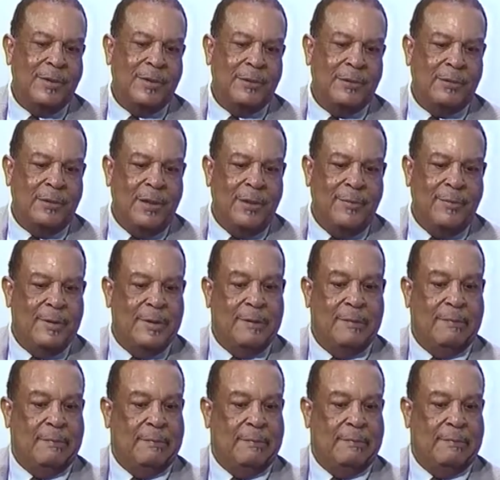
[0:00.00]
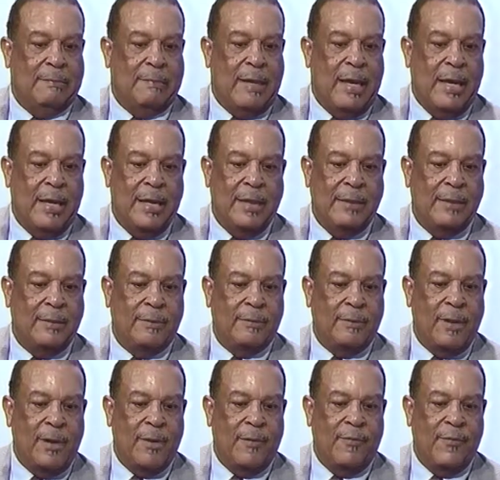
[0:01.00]
He was, I
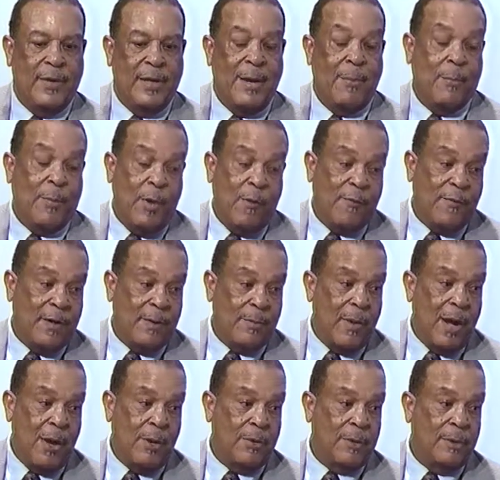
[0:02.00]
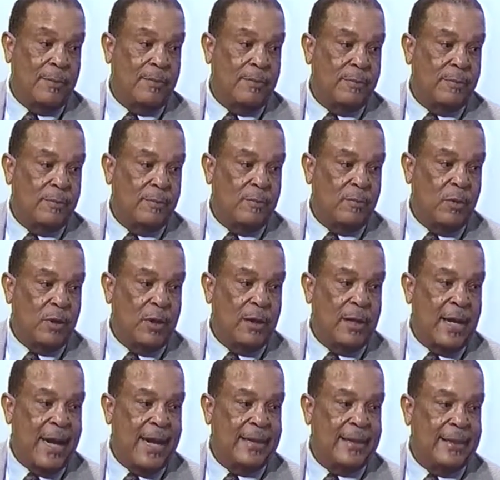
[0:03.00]
guess it's called for number. Both of them, all of them, were
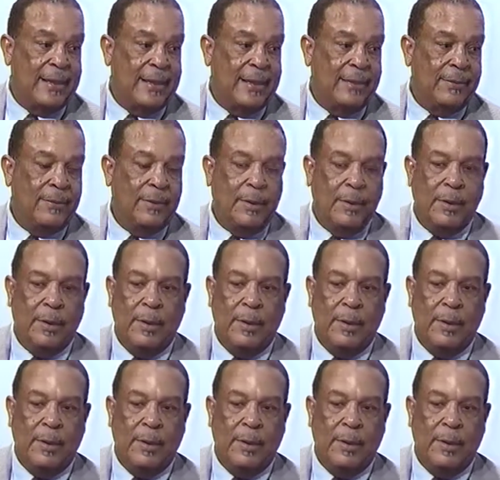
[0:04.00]
good athletes.